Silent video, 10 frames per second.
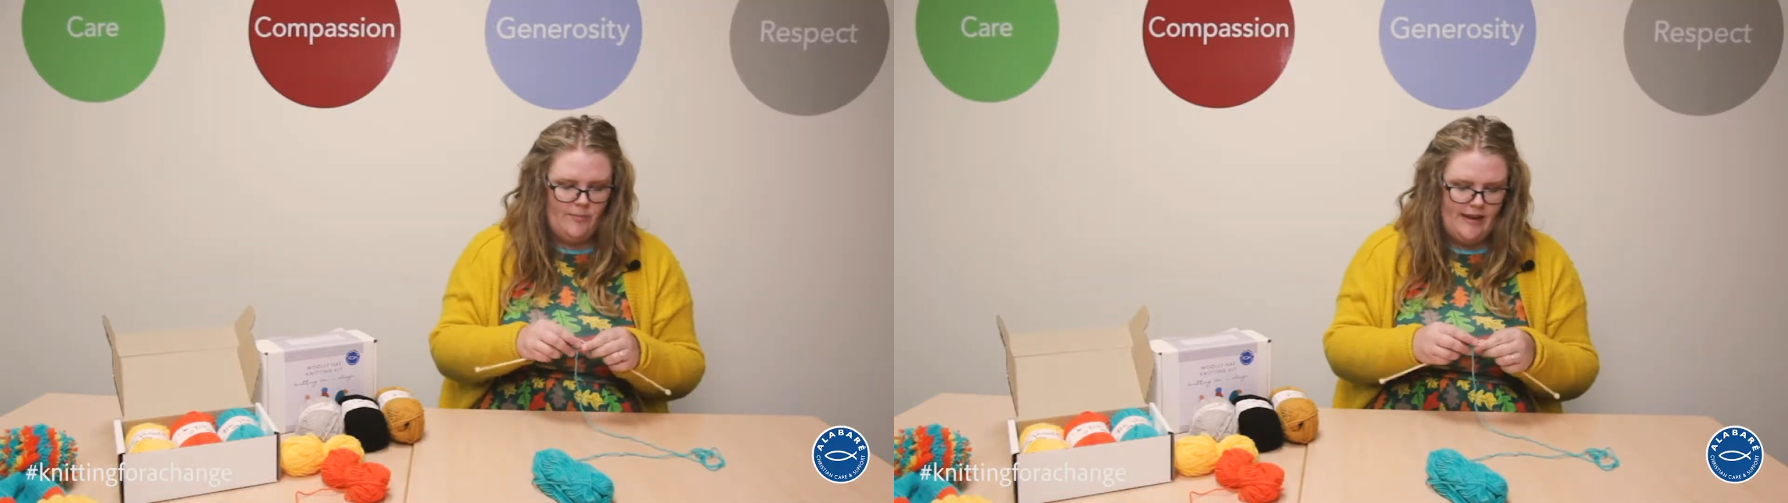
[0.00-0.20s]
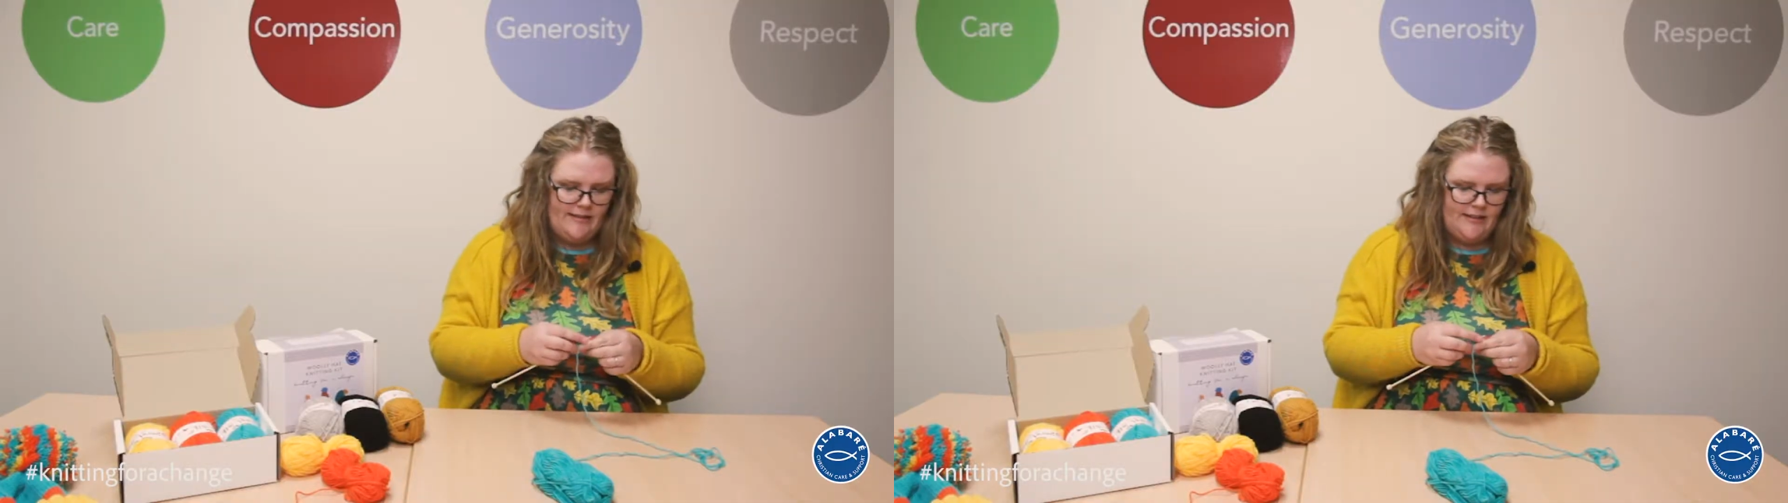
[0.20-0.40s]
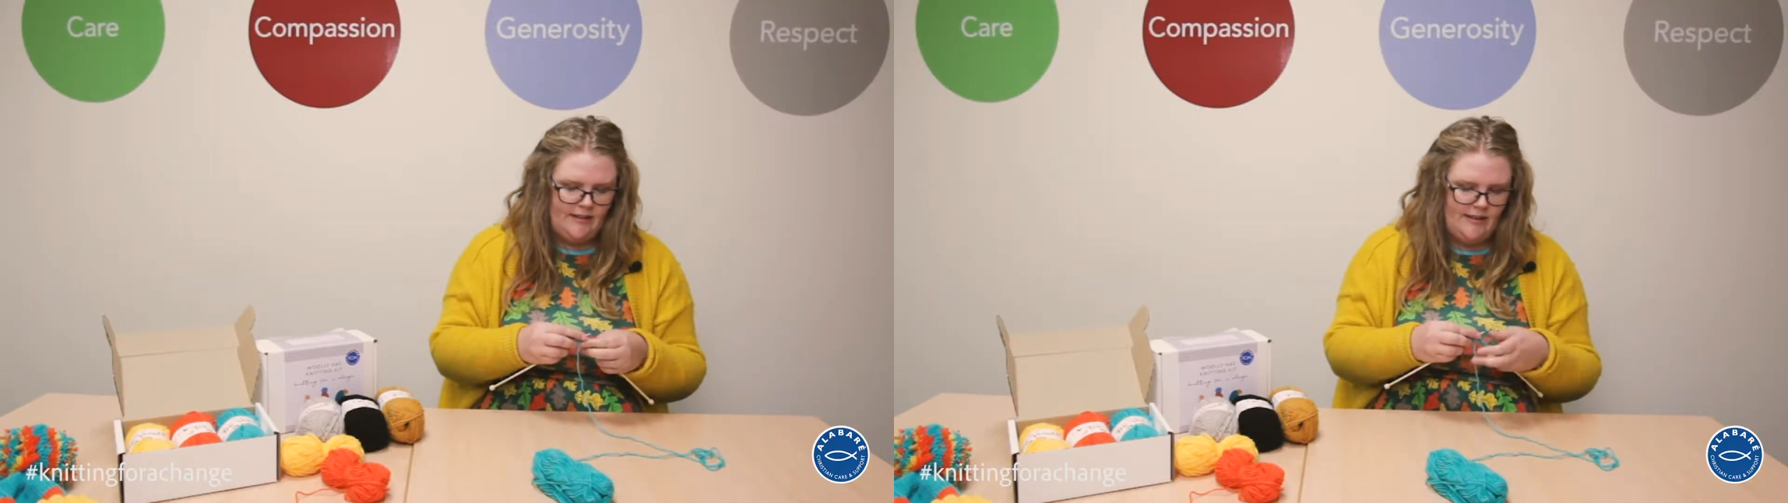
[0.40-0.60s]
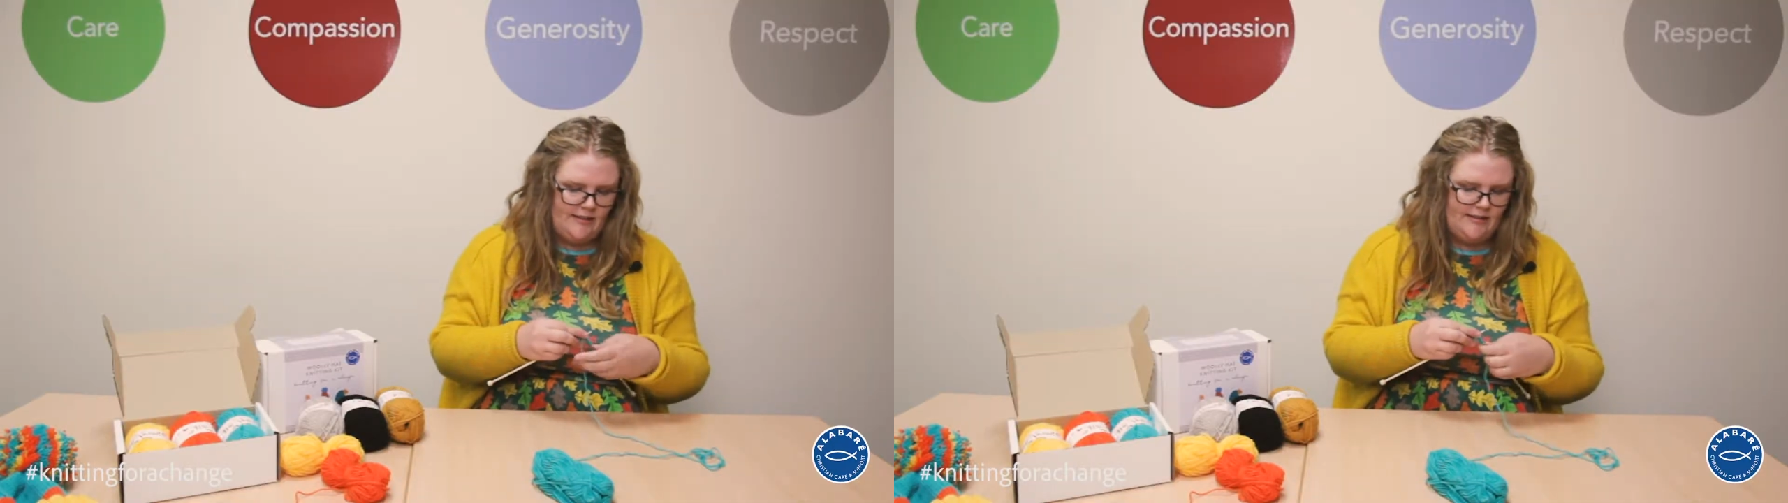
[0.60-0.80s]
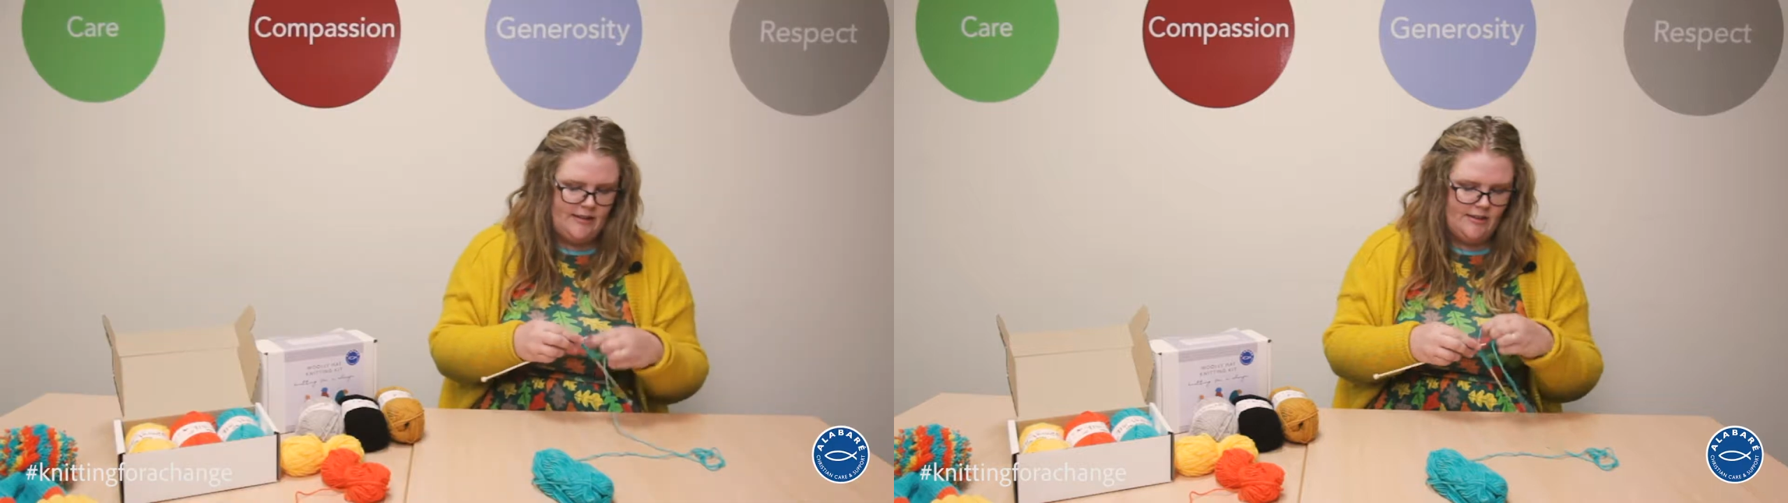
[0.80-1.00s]
basic knit
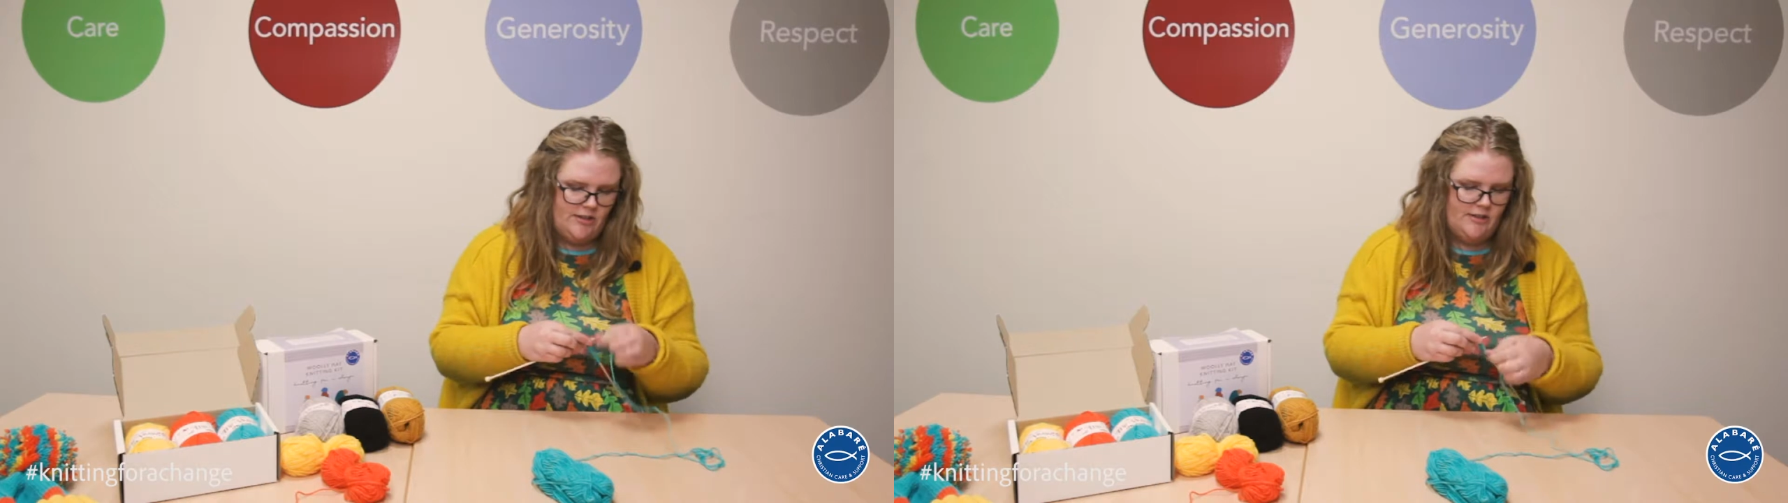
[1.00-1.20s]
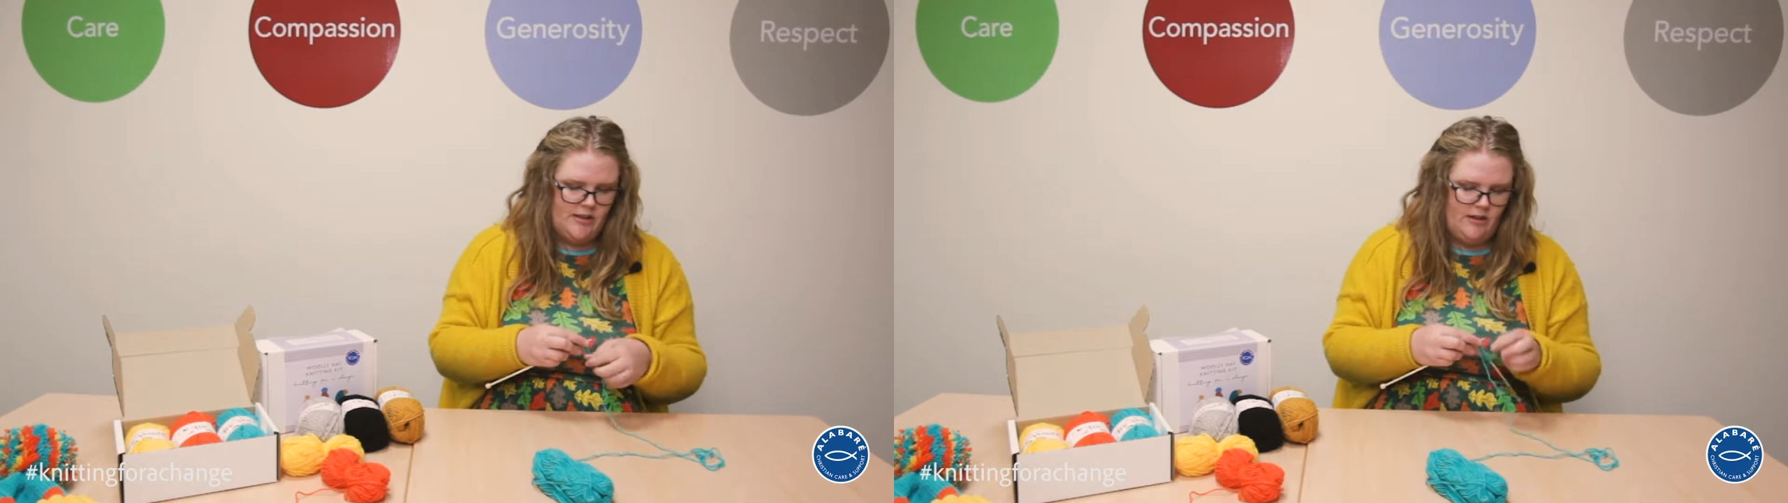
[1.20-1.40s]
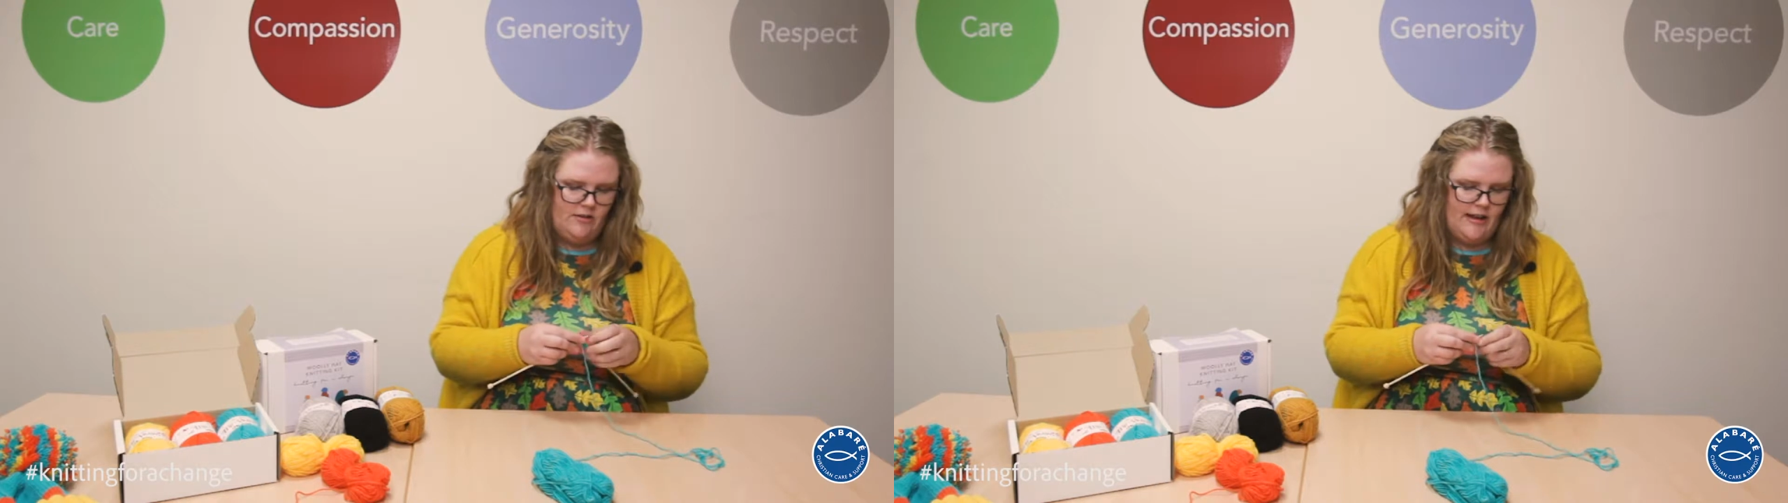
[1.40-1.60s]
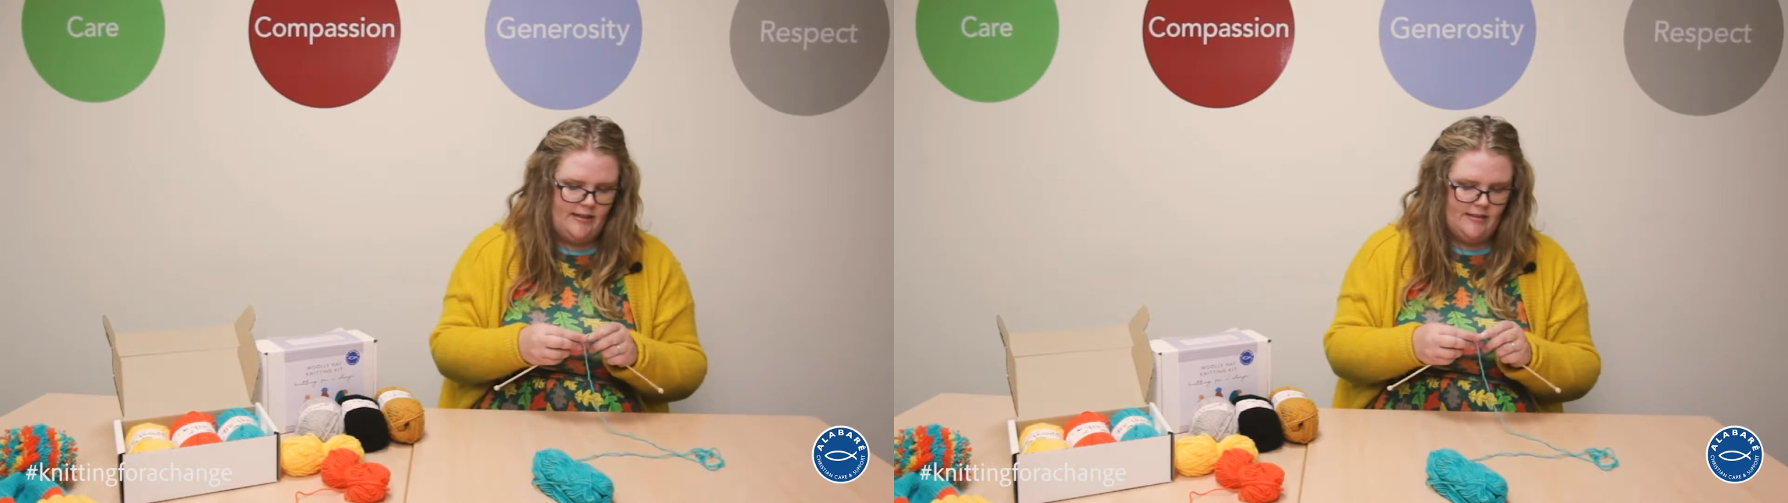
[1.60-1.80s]
stitch until you get